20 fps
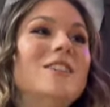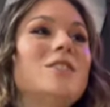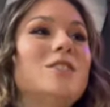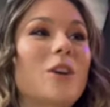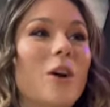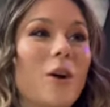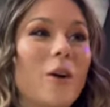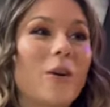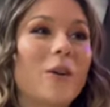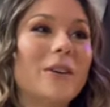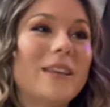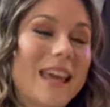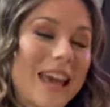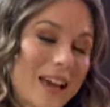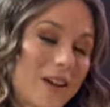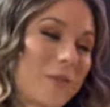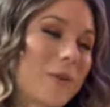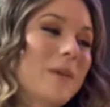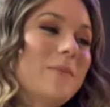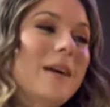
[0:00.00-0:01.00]
So
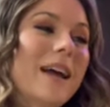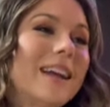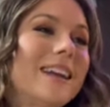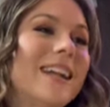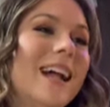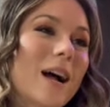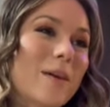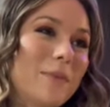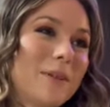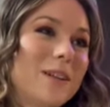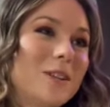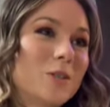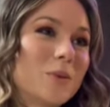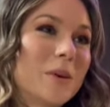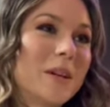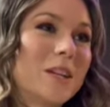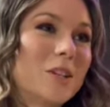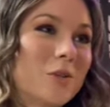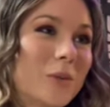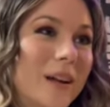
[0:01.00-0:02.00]
yeah, we made it happen in
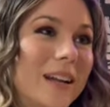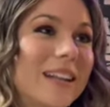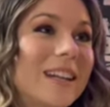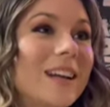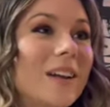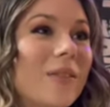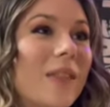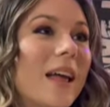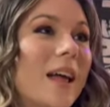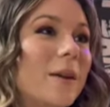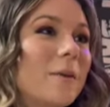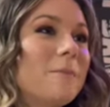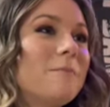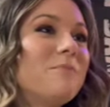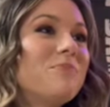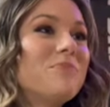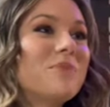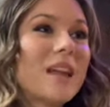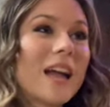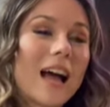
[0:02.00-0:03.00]
2020 and then
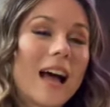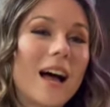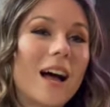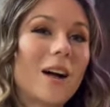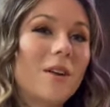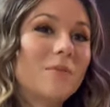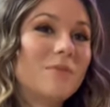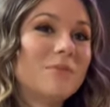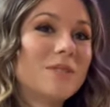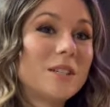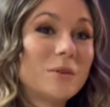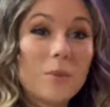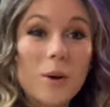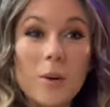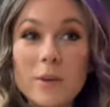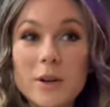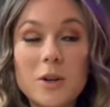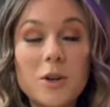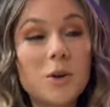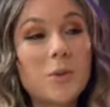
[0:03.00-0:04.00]
did
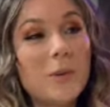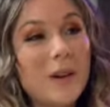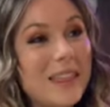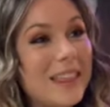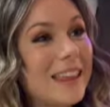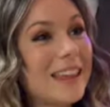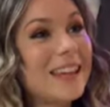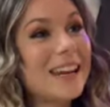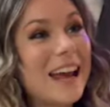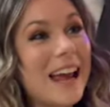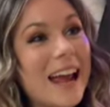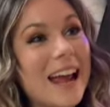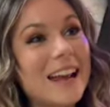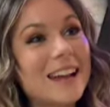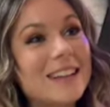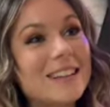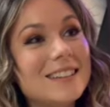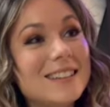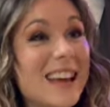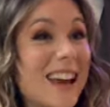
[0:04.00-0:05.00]
what we could with it.
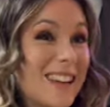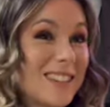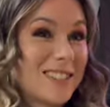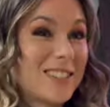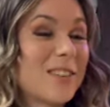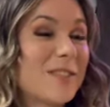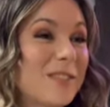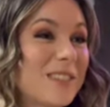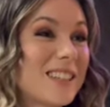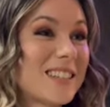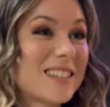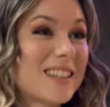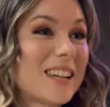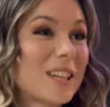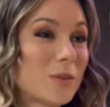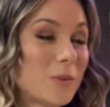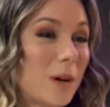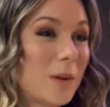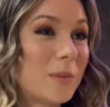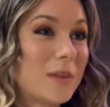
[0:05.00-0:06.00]
And yeah, so for this
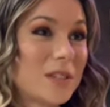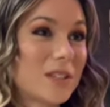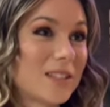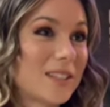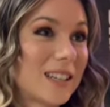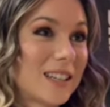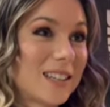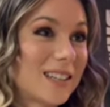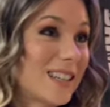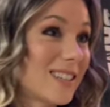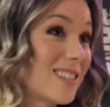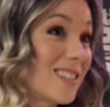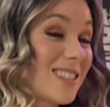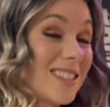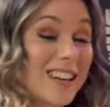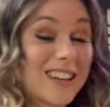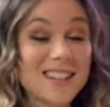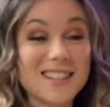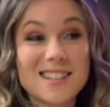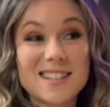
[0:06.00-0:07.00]
next one, we just said, let's
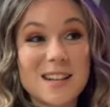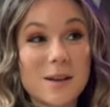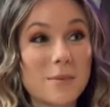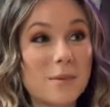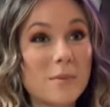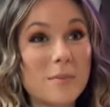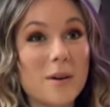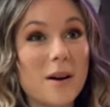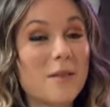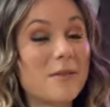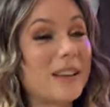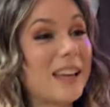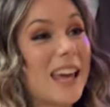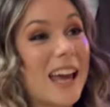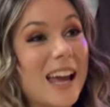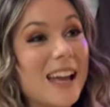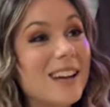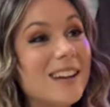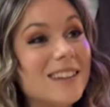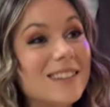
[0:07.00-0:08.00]
take a step above
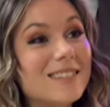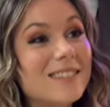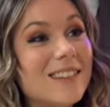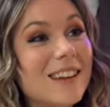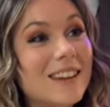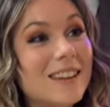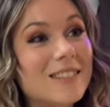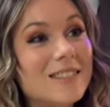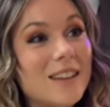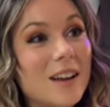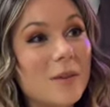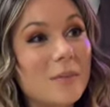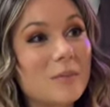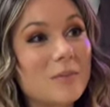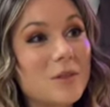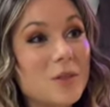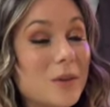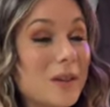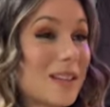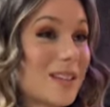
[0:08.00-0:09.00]
again
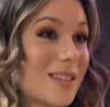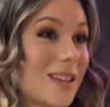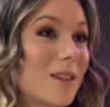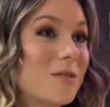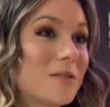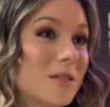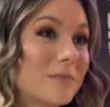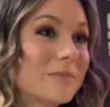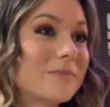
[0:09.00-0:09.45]
and do it ourselves.